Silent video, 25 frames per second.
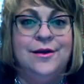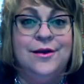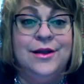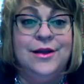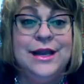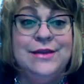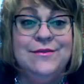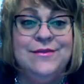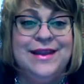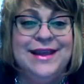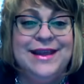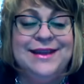
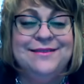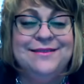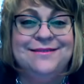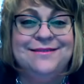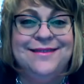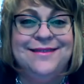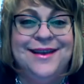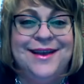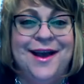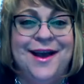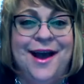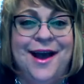Good evening.
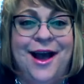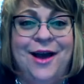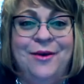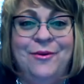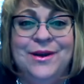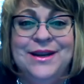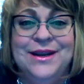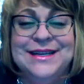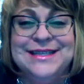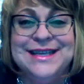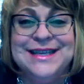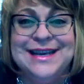I
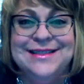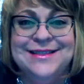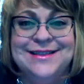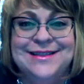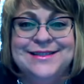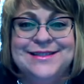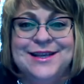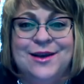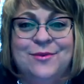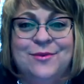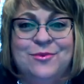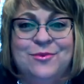want to take
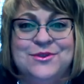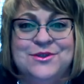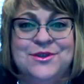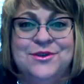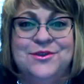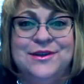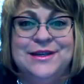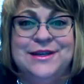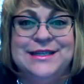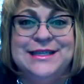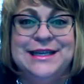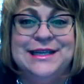this
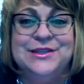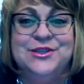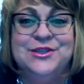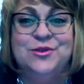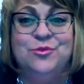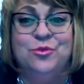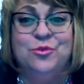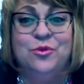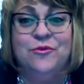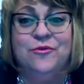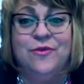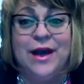opportunity
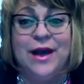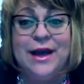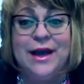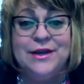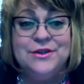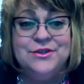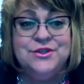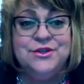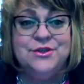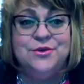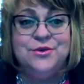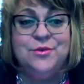to
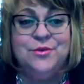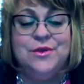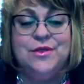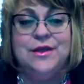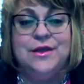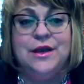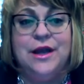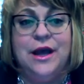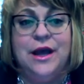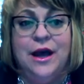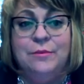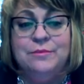provide you with
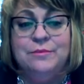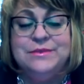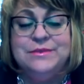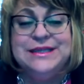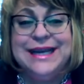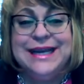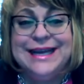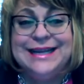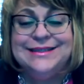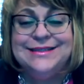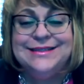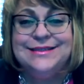an
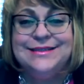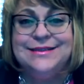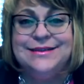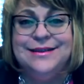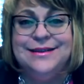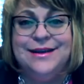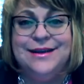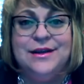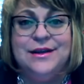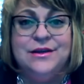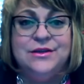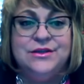update.
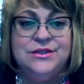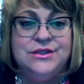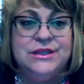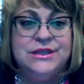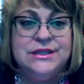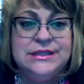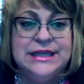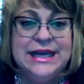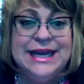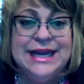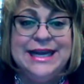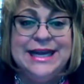To
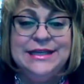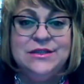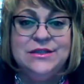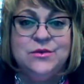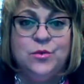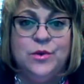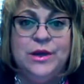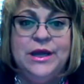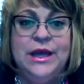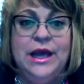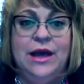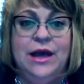
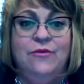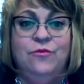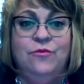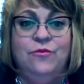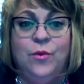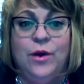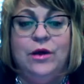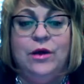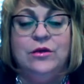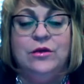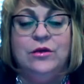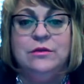date, we have
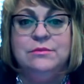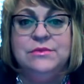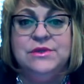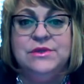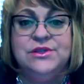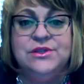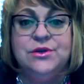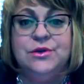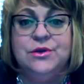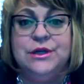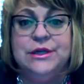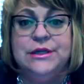welcomed
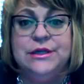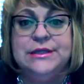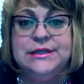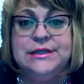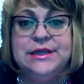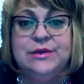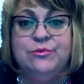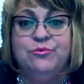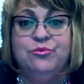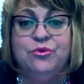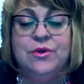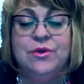
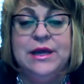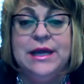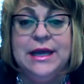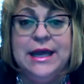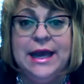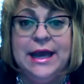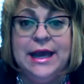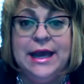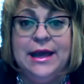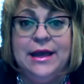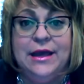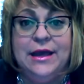students in
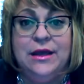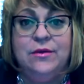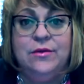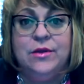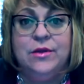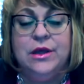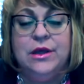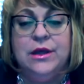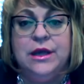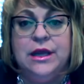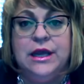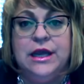pre-K,
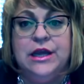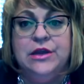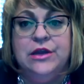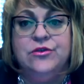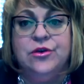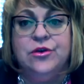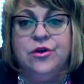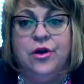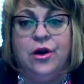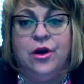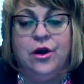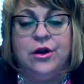
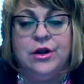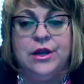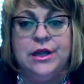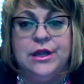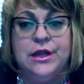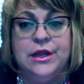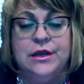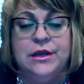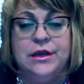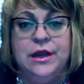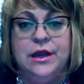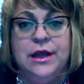
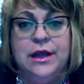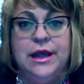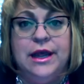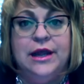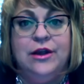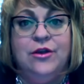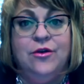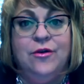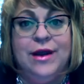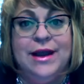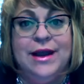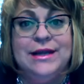kindergarten,
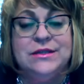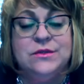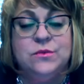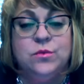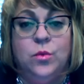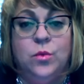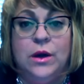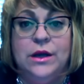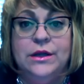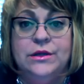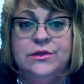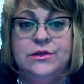and
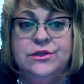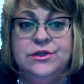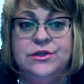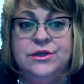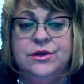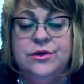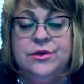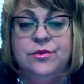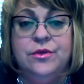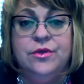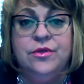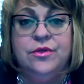grades 1,
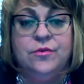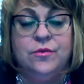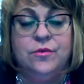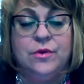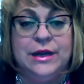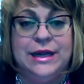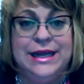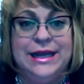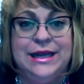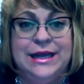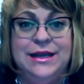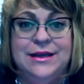2,
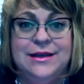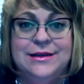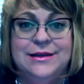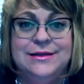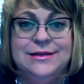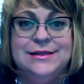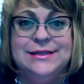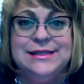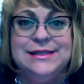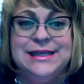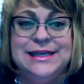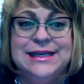3,
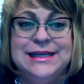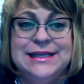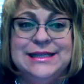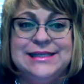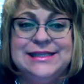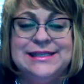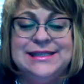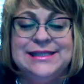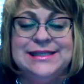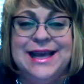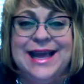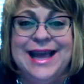
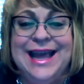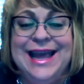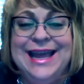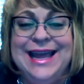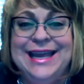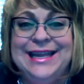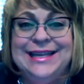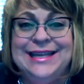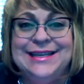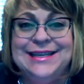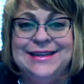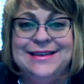6,
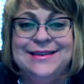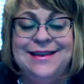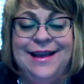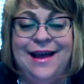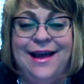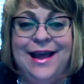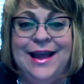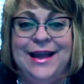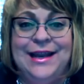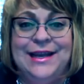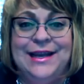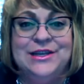8,
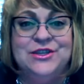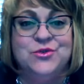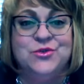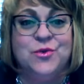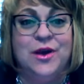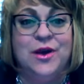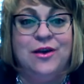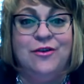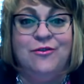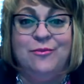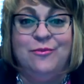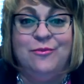9, and
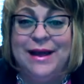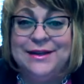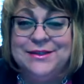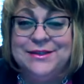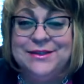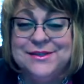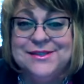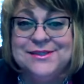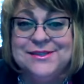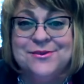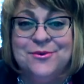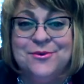12 back
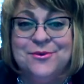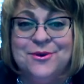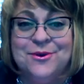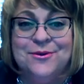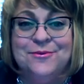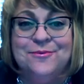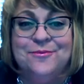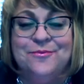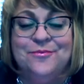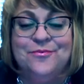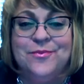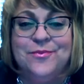to
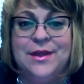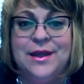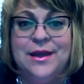school.